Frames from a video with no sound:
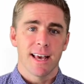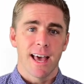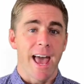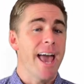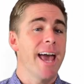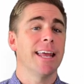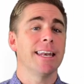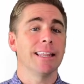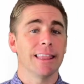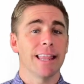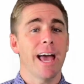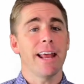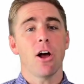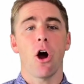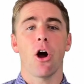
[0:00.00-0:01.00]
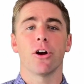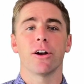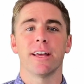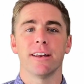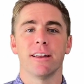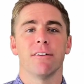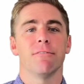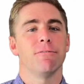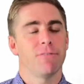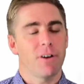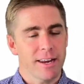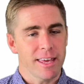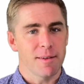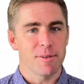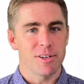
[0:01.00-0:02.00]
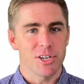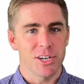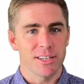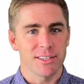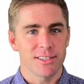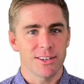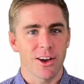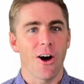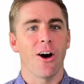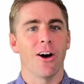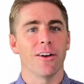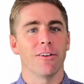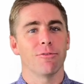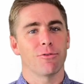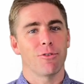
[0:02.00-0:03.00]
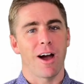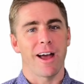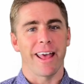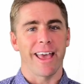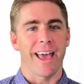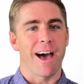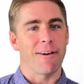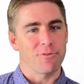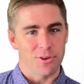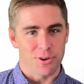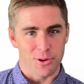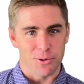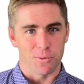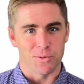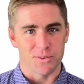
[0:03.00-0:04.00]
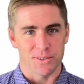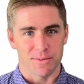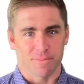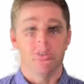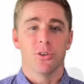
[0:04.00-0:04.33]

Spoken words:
and lighthearted, funny images on Friday afternoons.